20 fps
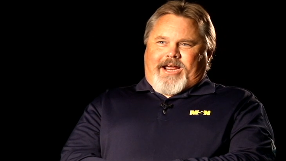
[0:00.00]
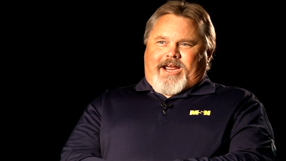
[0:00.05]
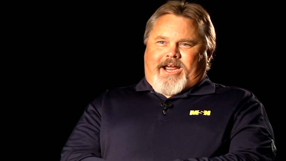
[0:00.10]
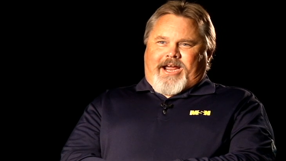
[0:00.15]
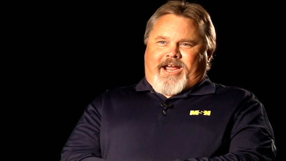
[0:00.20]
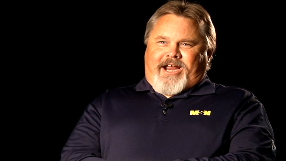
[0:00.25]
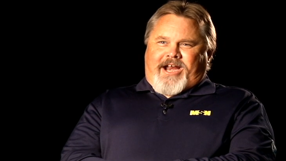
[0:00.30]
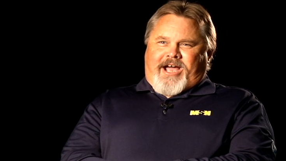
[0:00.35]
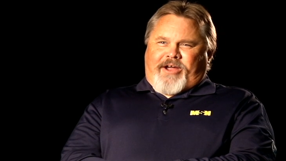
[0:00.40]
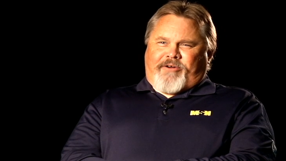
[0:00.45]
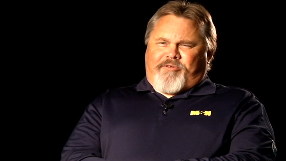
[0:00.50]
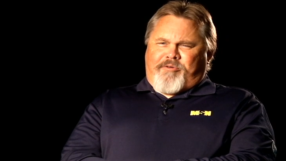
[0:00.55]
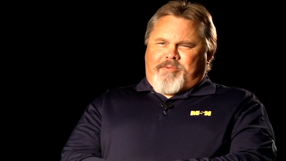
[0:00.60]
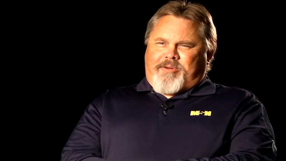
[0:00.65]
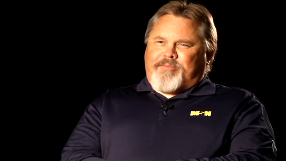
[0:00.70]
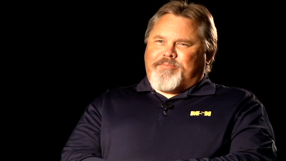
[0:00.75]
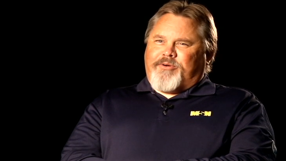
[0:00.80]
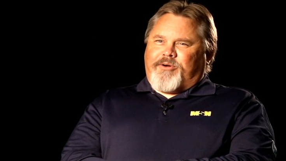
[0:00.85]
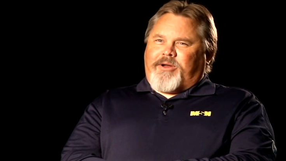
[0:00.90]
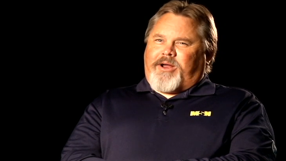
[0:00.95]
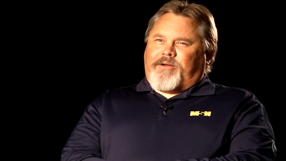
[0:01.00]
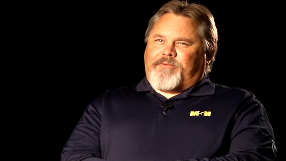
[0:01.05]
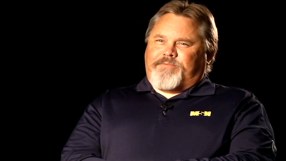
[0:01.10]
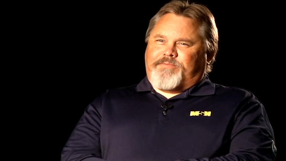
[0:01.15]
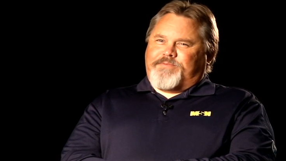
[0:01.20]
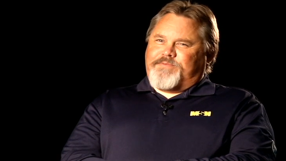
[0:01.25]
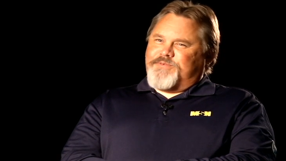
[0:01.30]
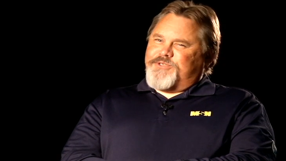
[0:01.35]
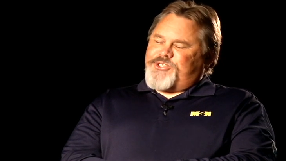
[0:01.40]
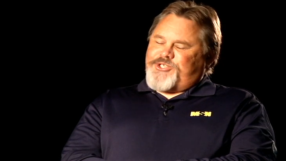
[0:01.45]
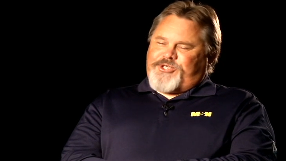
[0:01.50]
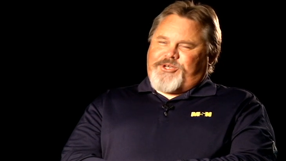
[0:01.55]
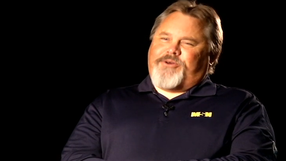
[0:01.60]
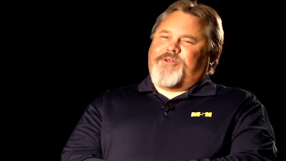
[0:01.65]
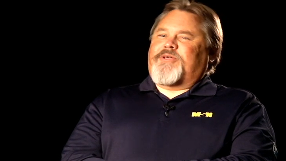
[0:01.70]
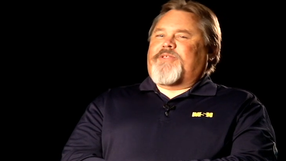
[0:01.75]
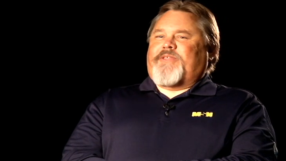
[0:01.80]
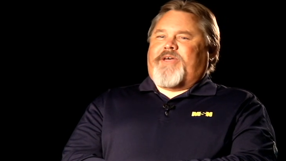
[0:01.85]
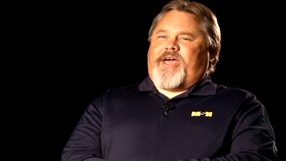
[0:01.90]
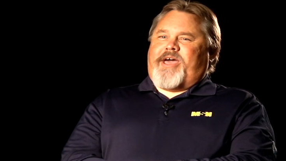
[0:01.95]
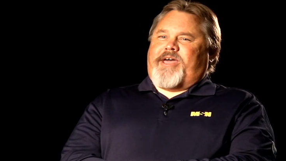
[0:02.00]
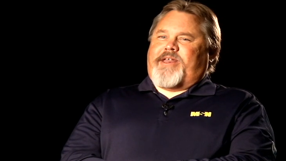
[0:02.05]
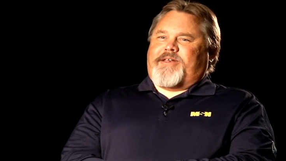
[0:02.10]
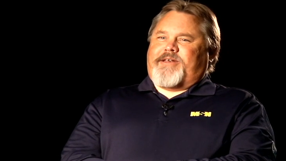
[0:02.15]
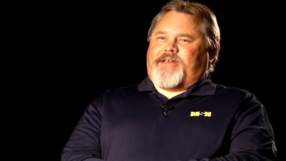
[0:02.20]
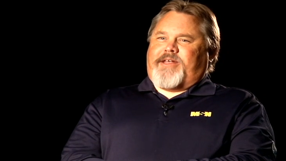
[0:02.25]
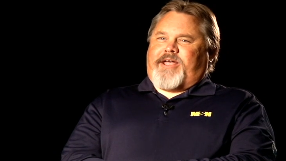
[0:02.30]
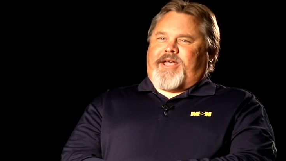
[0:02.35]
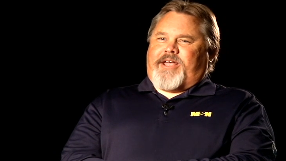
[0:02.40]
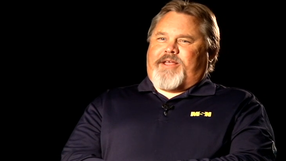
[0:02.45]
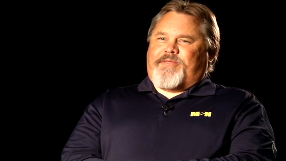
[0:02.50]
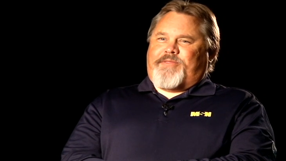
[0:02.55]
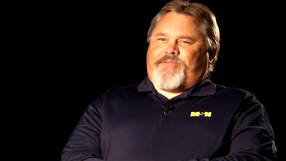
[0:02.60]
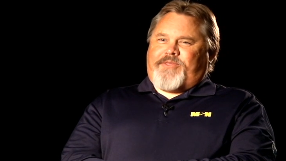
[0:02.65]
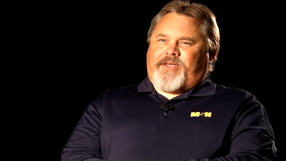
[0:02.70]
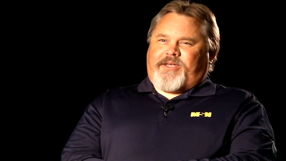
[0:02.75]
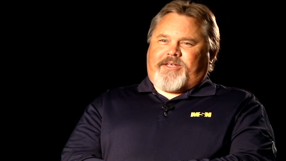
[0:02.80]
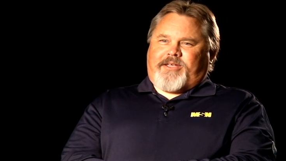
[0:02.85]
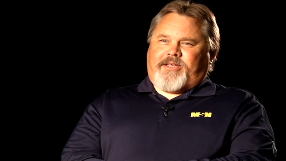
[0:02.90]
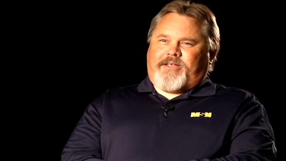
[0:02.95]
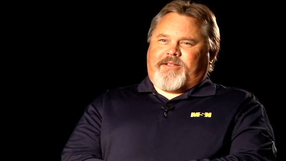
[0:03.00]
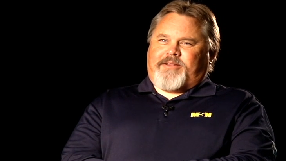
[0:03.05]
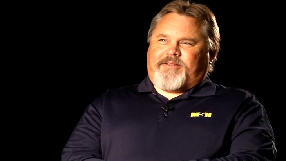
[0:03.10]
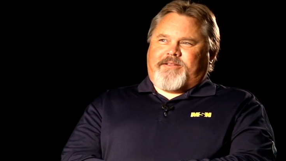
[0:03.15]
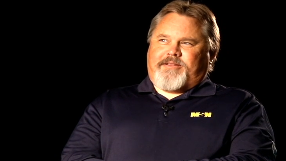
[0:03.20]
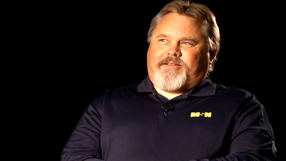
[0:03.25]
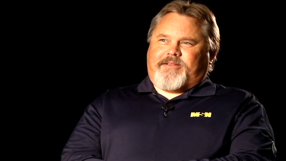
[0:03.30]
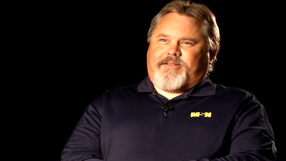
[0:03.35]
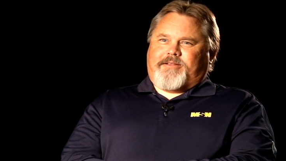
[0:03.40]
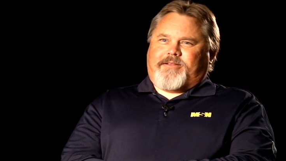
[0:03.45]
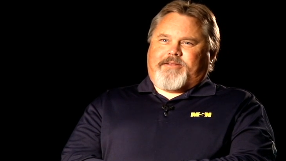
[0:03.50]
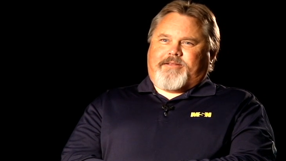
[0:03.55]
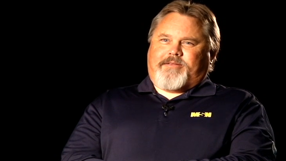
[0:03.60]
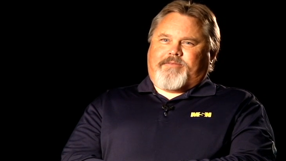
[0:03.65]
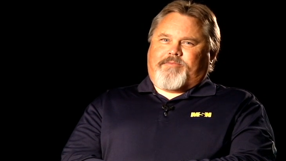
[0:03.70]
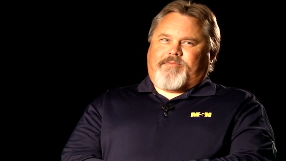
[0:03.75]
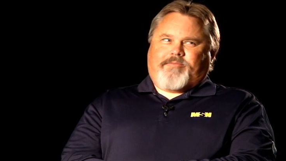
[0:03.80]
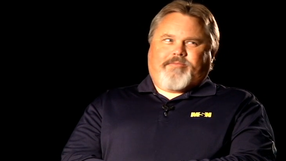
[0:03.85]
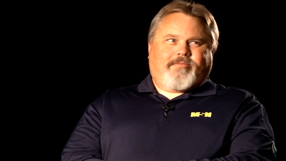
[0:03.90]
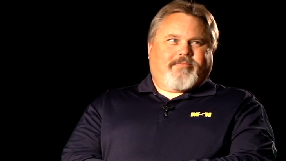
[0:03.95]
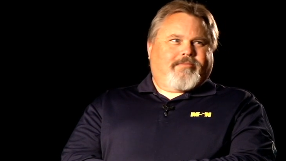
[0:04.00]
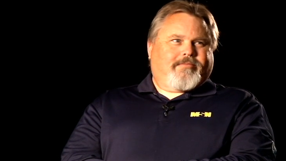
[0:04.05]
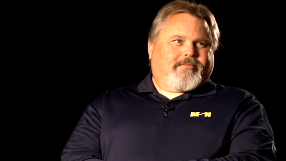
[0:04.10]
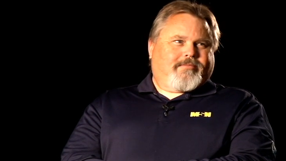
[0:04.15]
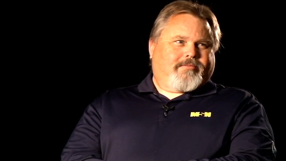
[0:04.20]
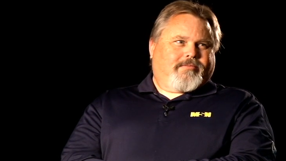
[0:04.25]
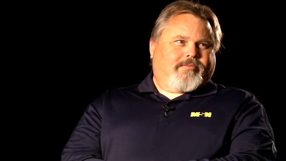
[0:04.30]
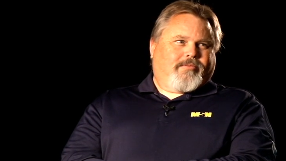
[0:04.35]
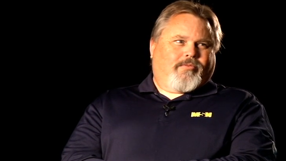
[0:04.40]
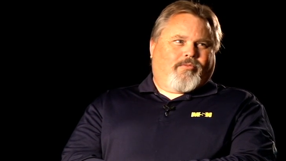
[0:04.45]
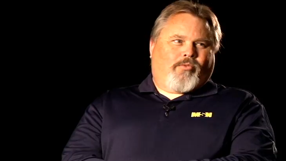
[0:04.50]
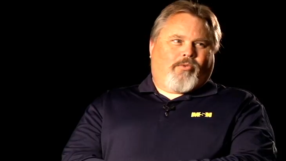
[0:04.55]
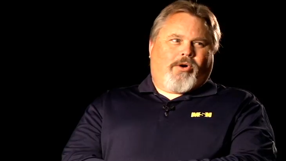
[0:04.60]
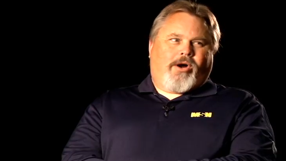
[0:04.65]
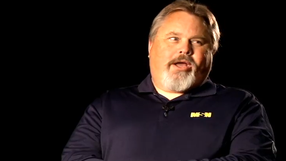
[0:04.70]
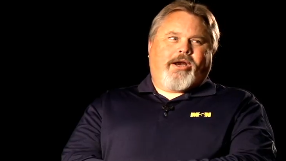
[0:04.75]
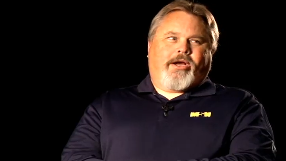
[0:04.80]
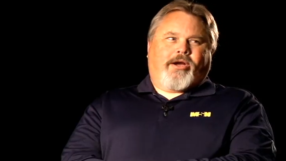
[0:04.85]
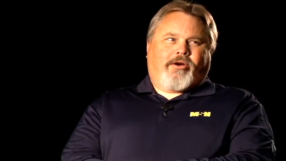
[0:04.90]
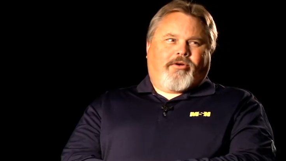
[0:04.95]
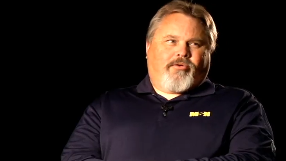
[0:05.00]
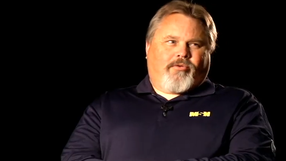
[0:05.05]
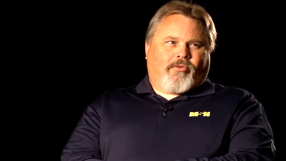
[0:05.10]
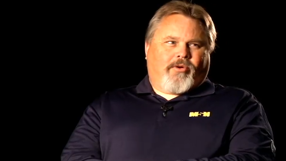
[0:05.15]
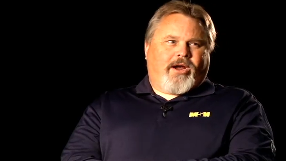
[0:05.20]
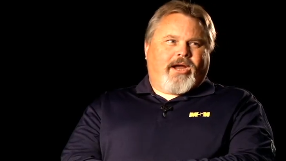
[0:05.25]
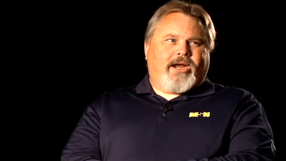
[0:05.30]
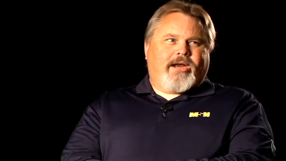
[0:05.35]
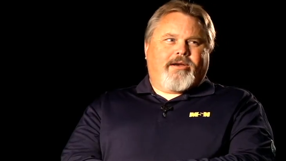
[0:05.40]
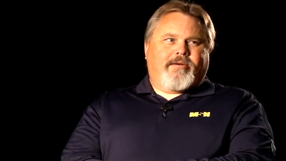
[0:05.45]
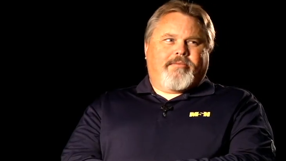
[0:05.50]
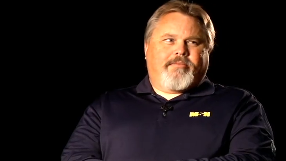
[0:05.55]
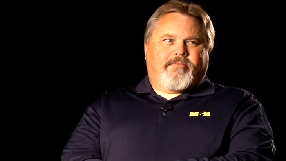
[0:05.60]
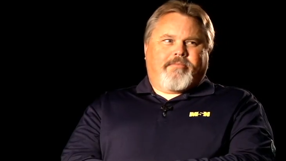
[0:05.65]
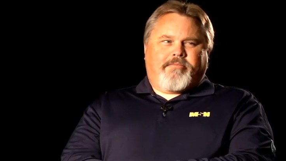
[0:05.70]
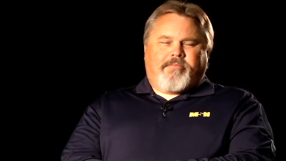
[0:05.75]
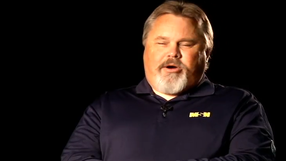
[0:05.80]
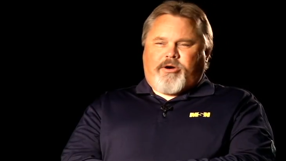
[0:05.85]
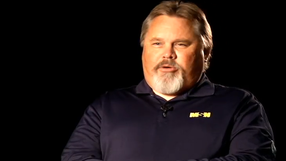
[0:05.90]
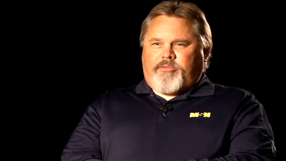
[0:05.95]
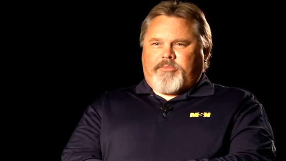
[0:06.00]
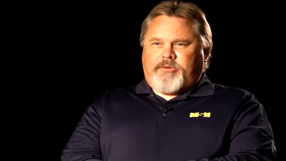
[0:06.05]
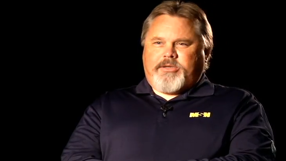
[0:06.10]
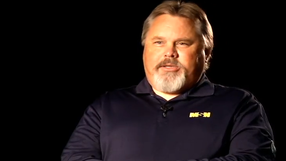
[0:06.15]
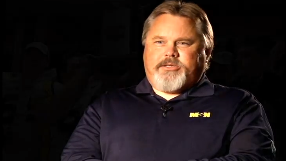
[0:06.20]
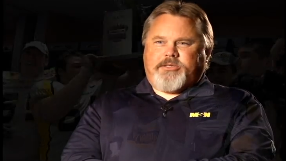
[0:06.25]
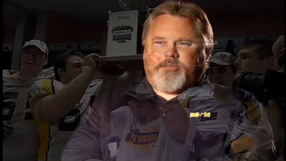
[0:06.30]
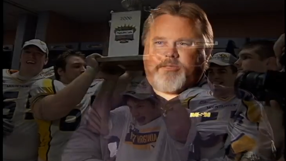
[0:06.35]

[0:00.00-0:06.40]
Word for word: And I remember I was shooting that and thinking, what a great moment.